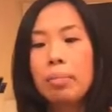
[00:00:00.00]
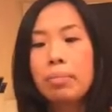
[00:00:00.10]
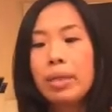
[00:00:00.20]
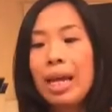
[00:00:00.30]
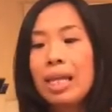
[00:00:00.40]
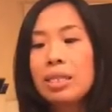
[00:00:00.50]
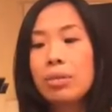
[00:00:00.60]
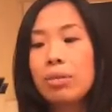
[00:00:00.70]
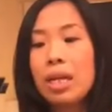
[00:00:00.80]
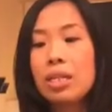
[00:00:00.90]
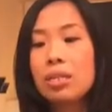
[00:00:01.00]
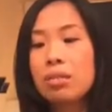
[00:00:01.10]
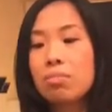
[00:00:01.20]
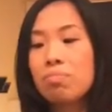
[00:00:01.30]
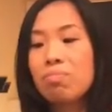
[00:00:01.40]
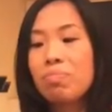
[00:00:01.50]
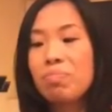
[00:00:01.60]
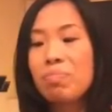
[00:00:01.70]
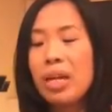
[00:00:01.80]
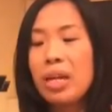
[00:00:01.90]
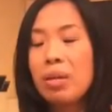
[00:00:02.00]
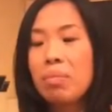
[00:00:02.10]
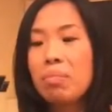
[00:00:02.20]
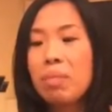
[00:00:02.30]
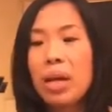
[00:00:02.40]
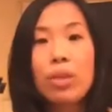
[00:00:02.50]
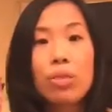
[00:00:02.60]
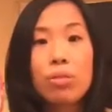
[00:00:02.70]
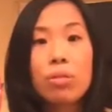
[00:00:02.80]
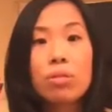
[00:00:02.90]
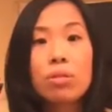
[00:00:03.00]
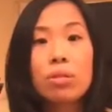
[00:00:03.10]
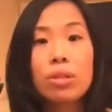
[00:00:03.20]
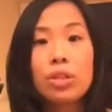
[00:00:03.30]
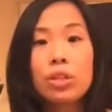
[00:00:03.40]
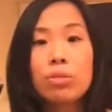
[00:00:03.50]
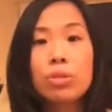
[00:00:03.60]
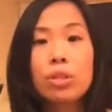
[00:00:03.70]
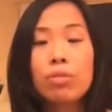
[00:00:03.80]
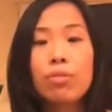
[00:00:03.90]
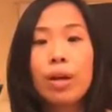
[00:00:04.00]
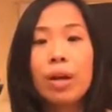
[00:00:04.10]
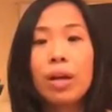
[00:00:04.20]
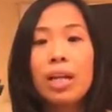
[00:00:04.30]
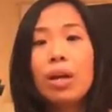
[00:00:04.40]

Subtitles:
Yeah, so that's my thoughts on this shoe so far.